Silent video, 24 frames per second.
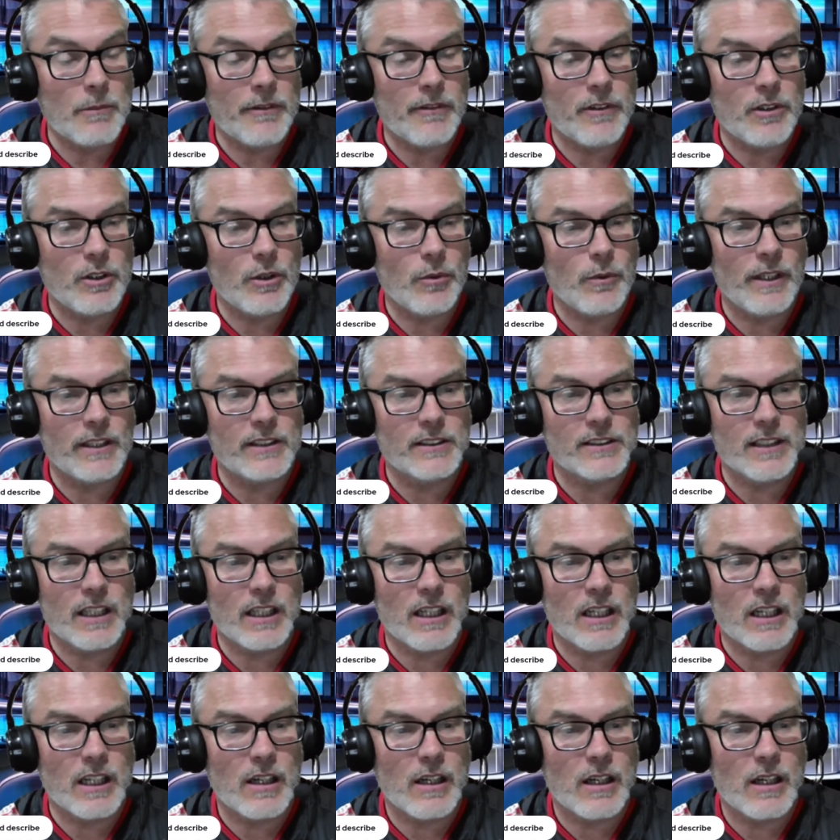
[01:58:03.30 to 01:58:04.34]
if you do
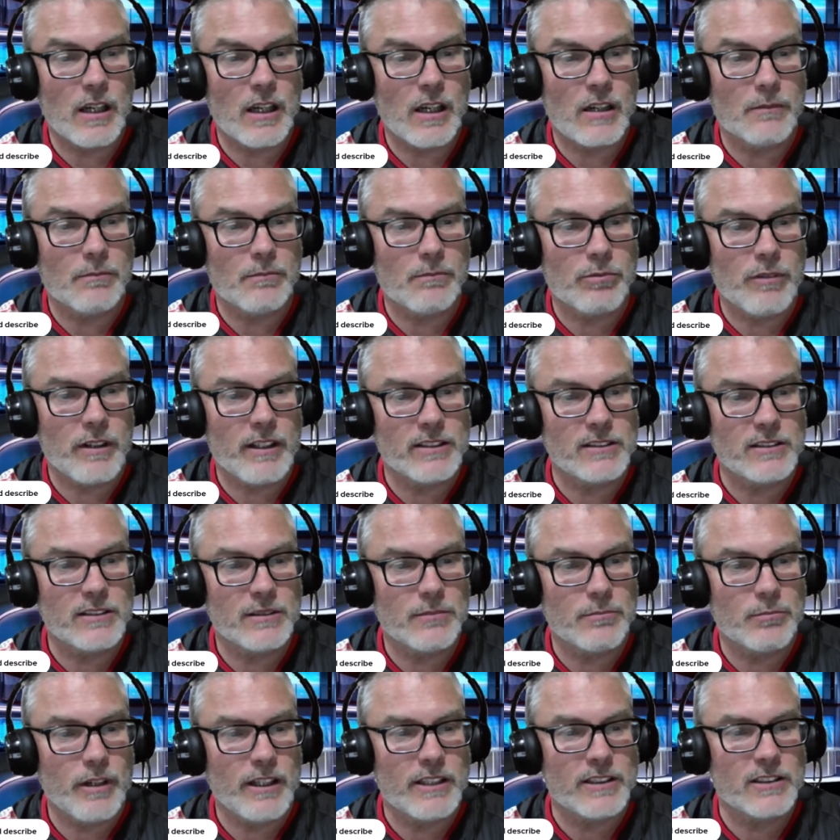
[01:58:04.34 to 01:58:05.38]
Insta, uh, press,
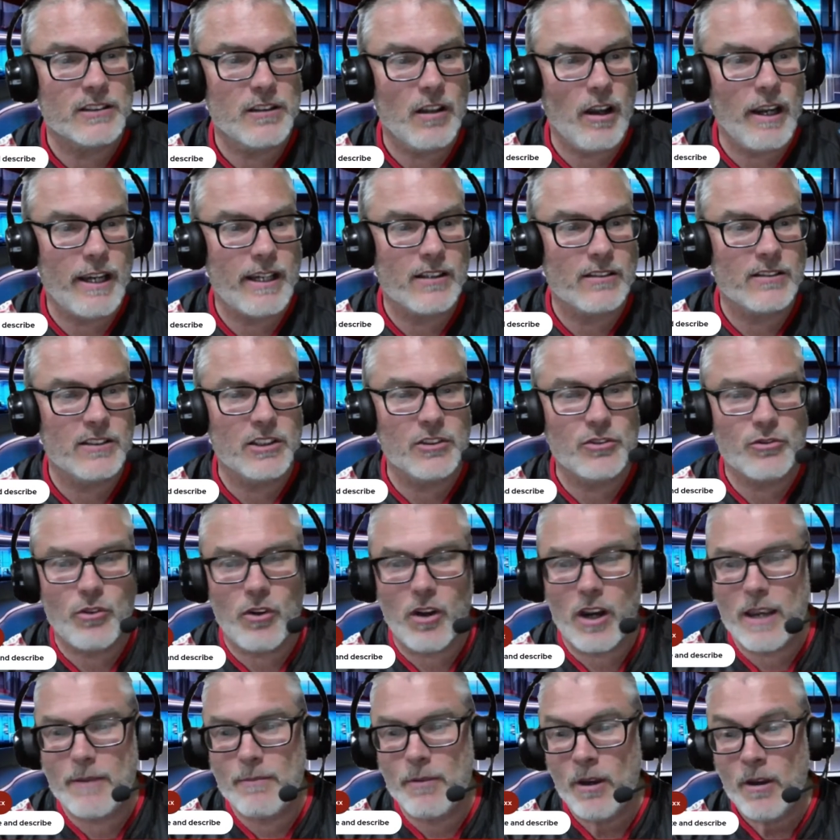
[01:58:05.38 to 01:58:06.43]
press like and
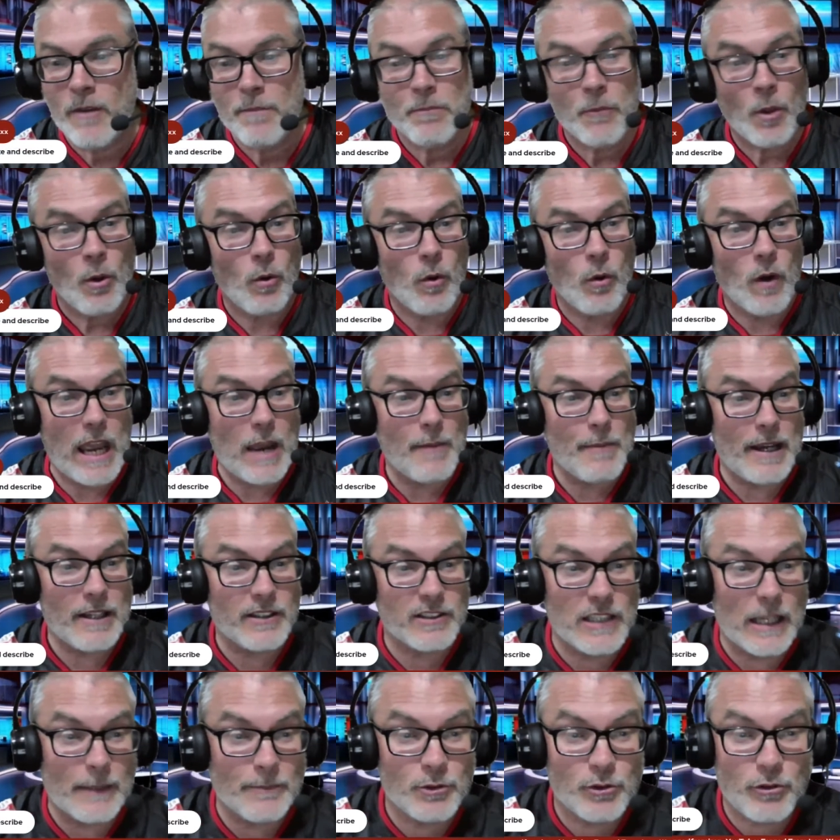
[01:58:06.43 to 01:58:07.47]
describe. Well, how about
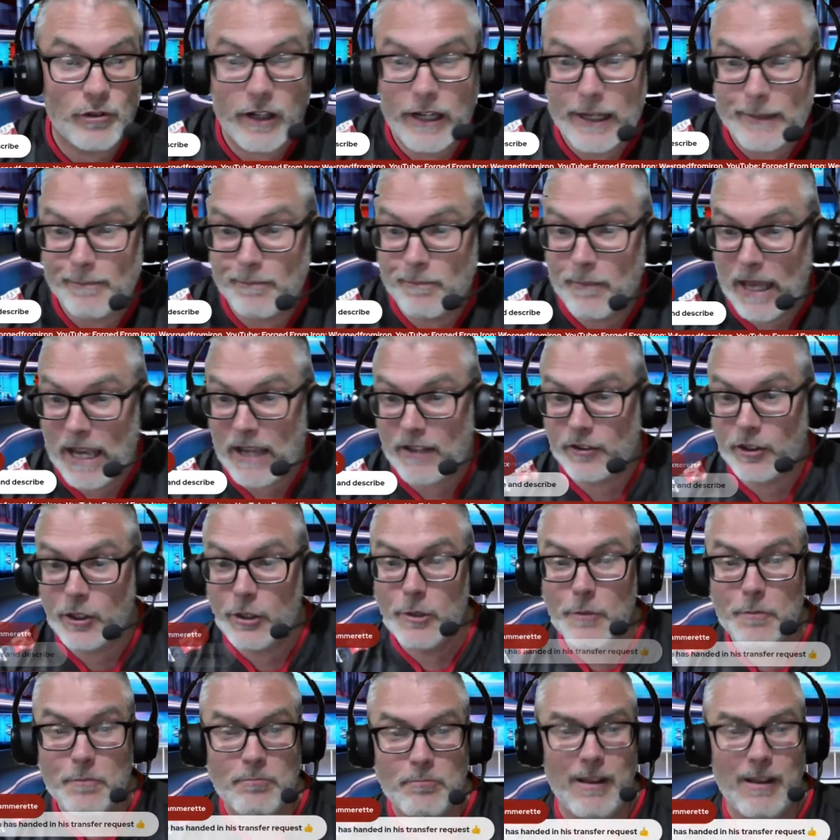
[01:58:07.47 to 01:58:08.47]
subscribe? That'll do.